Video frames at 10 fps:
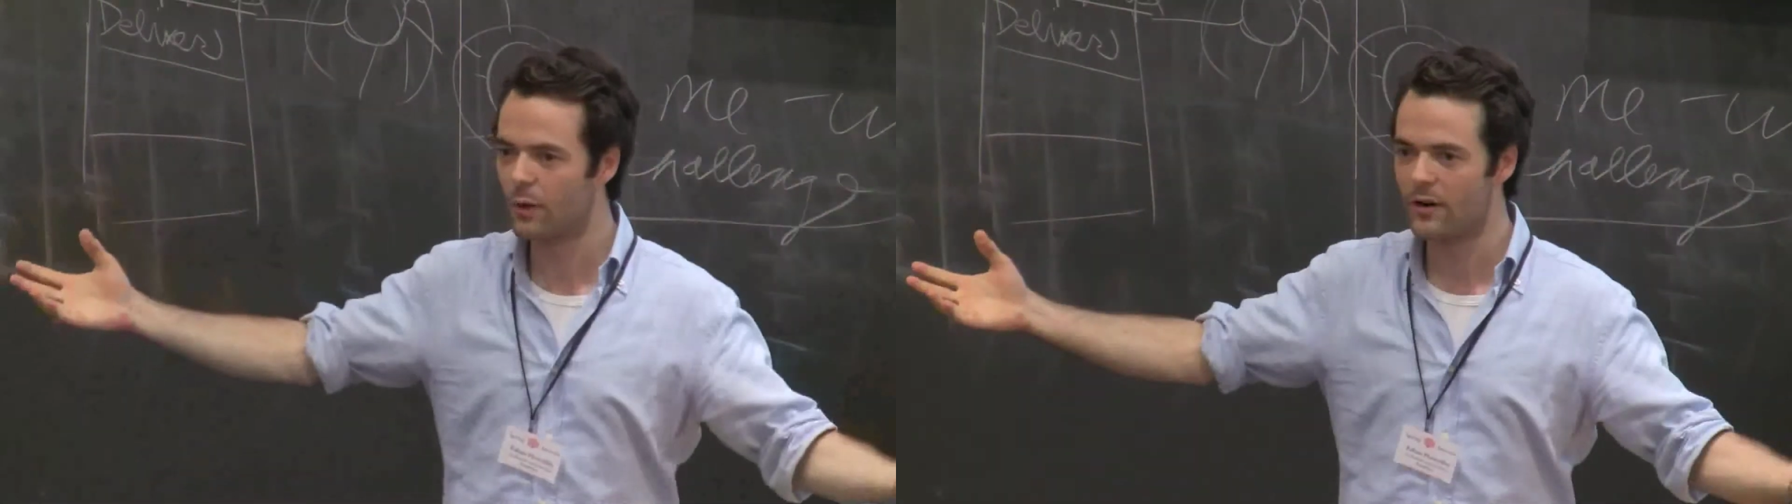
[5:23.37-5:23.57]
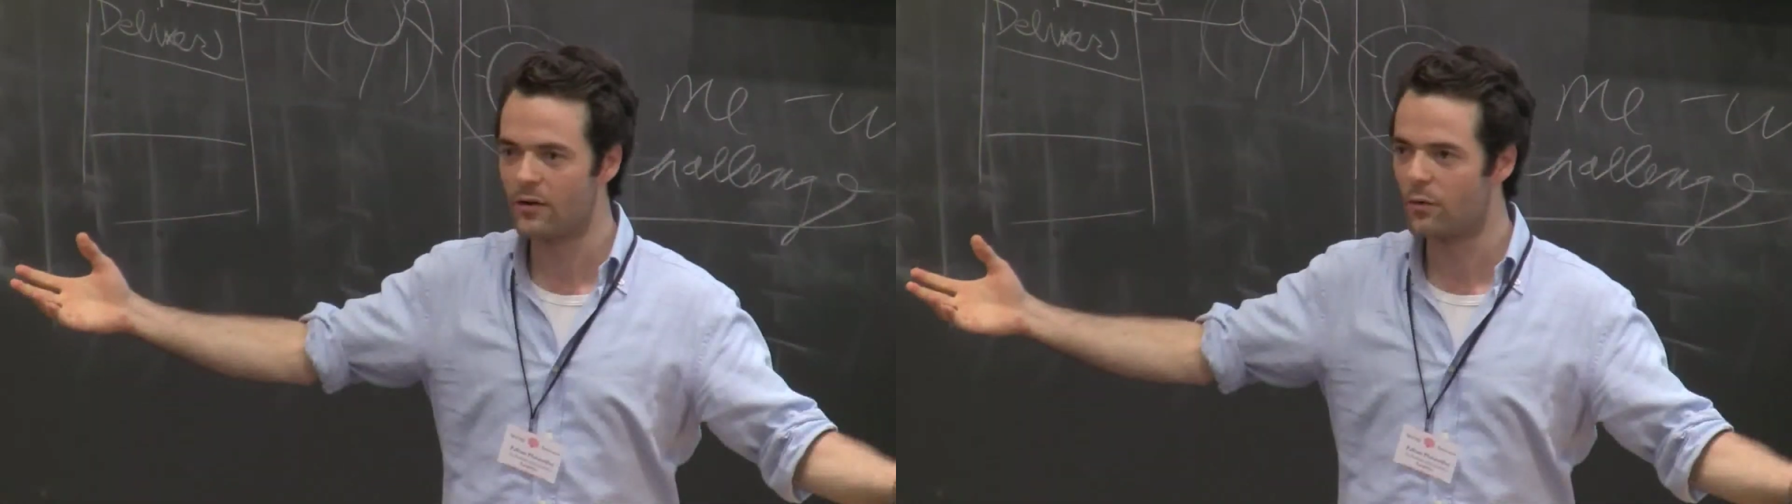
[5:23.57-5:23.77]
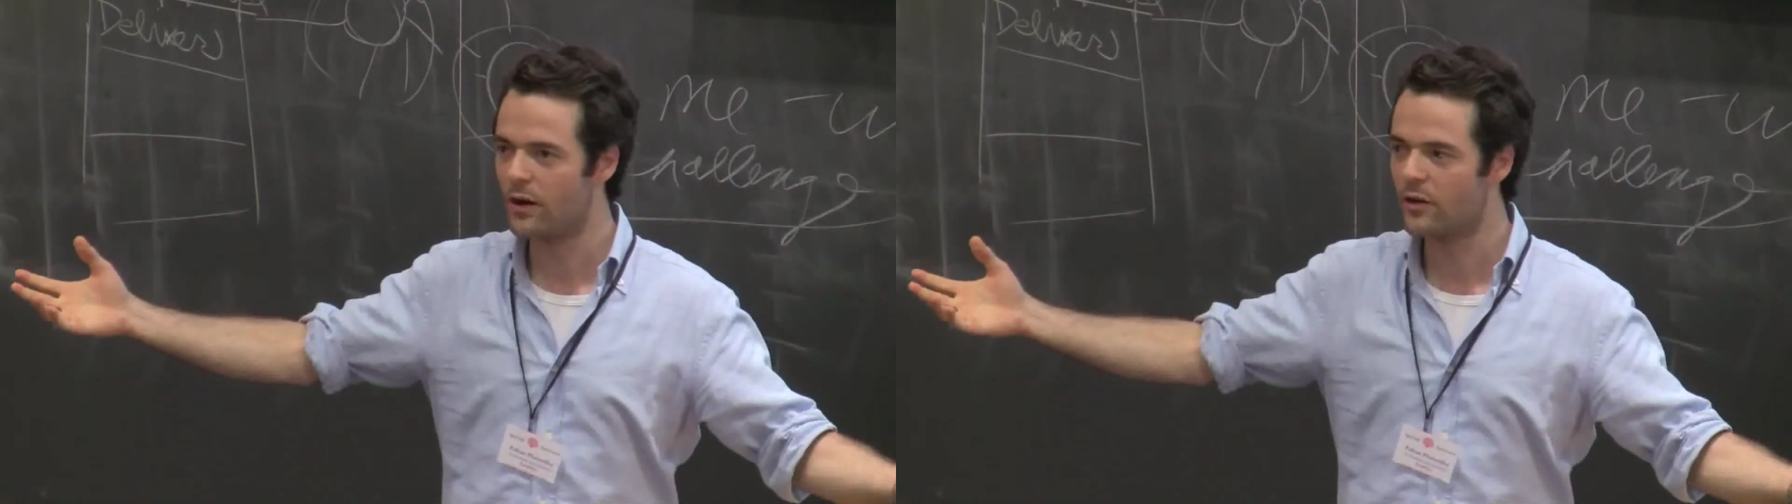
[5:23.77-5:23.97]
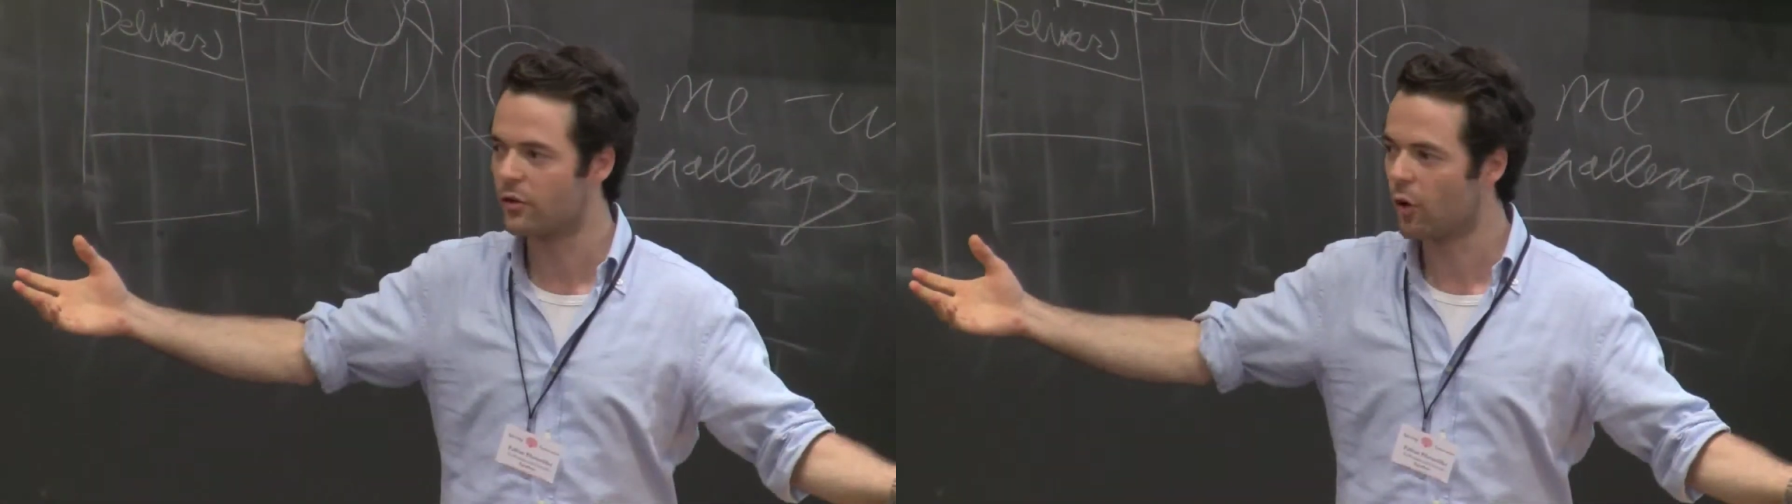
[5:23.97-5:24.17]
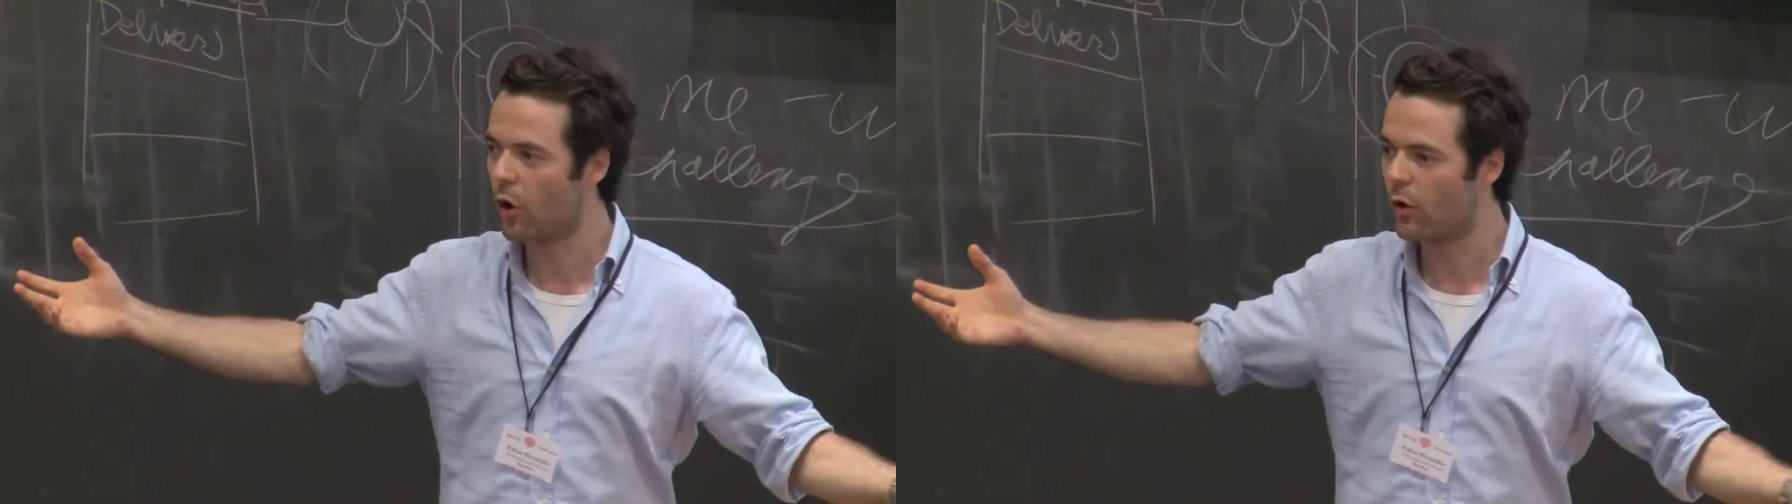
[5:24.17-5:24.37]
where you
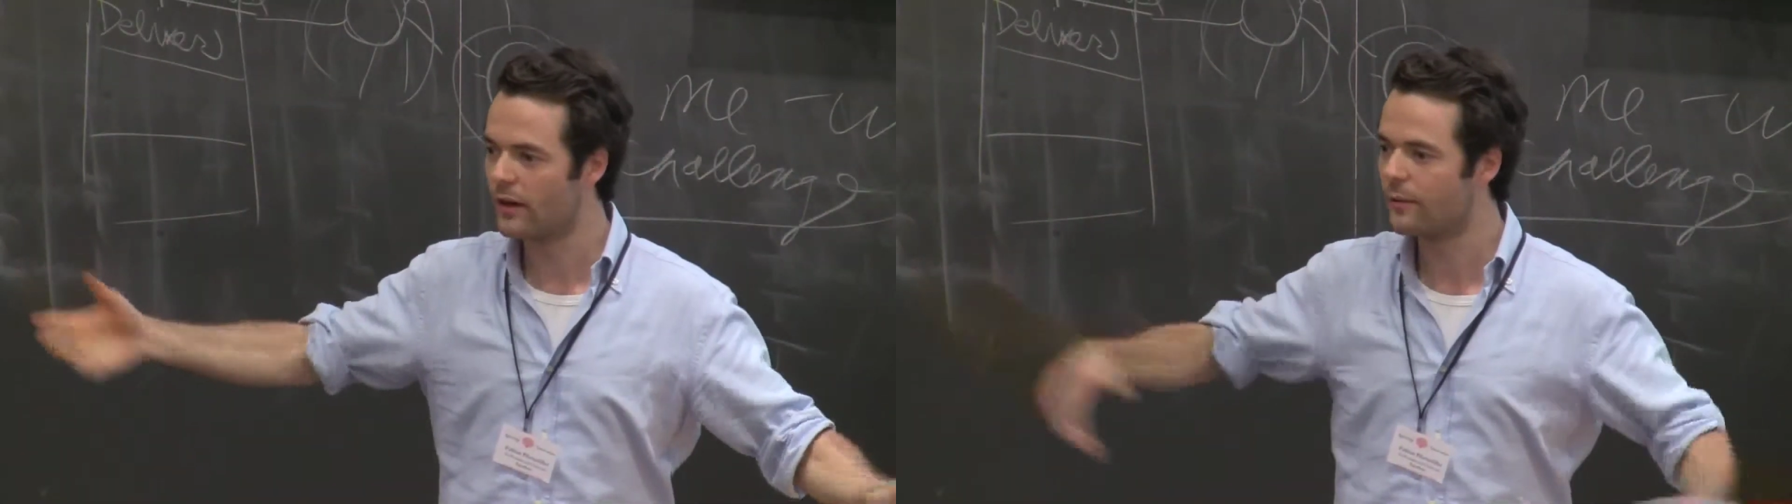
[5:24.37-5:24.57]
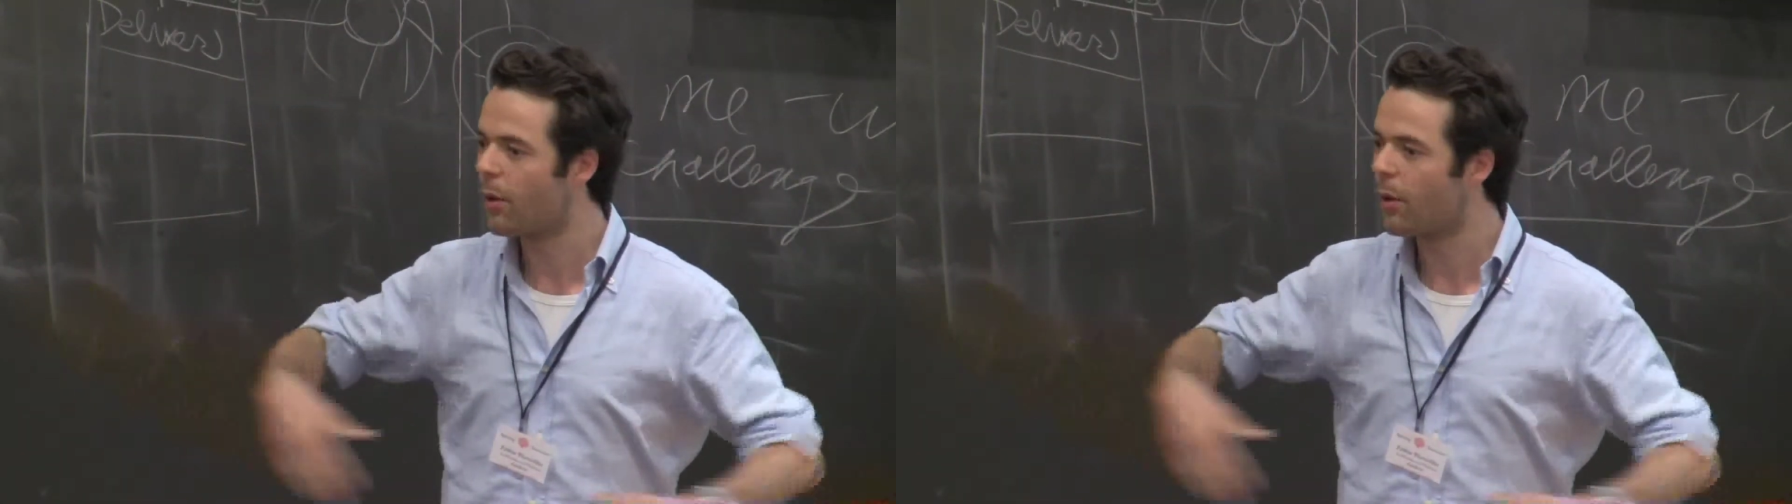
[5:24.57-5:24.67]
grow and it's